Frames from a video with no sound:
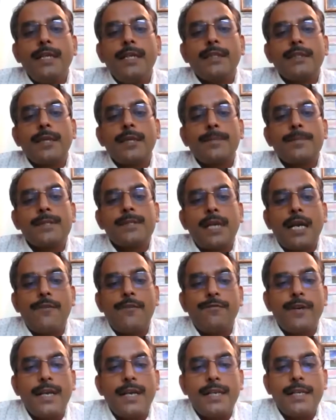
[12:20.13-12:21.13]

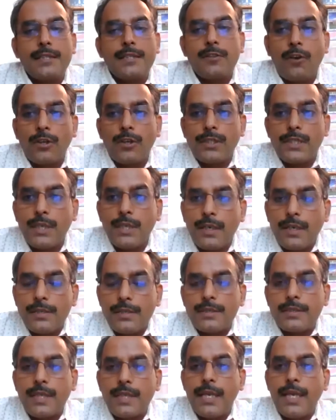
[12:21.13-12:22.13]
subscribe various law
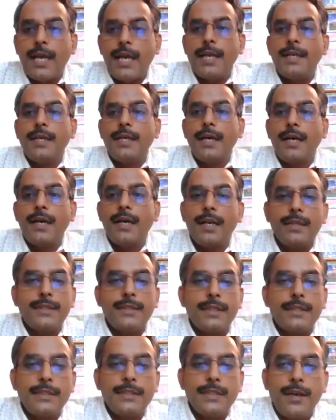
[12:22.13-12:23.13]
journals, AIR,
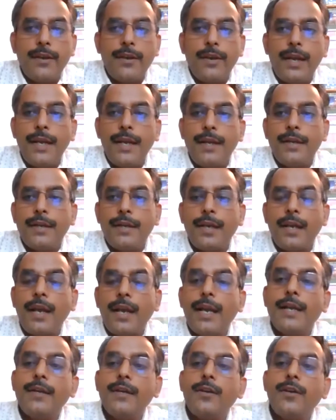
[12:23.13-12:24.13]
SEC online,
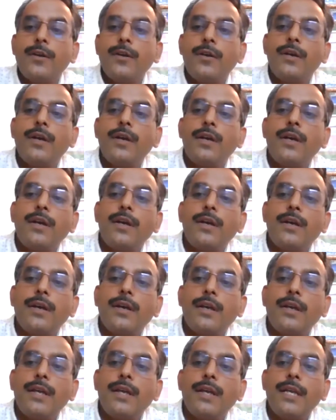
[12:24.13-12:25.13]
and
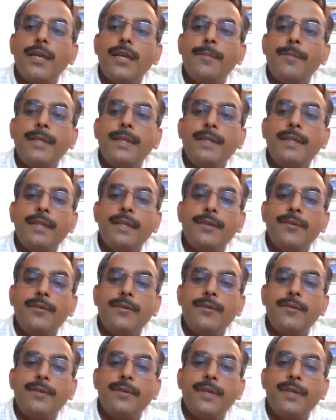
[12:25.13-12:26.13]
even
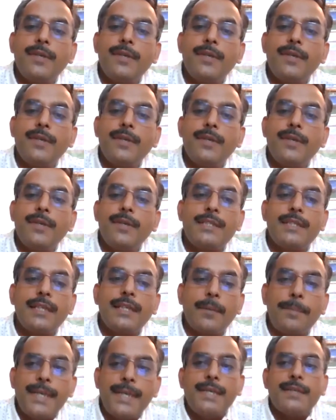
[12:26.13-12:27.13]
it
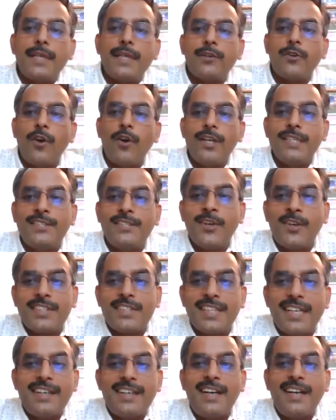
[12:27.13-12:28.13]
appears that law is not
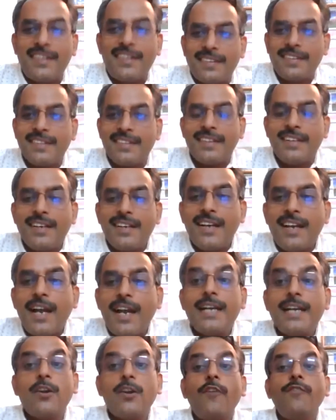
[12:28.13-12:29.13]
settled and
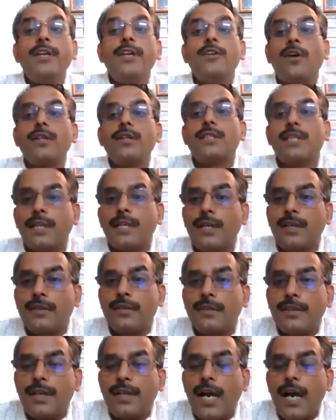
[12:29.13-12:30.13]
law will not settle.
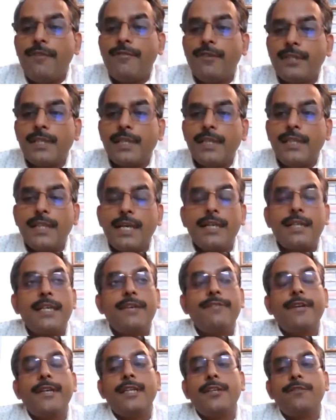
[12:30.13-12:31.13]
I will say that
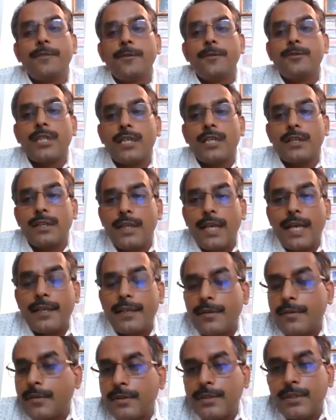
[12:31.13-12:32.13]
even in future,
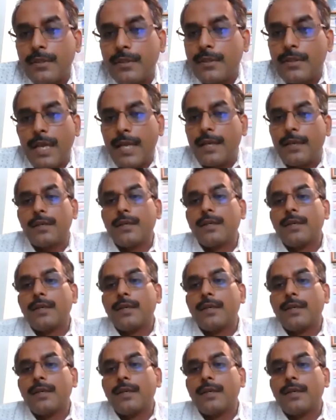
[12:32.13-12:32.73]
Nirati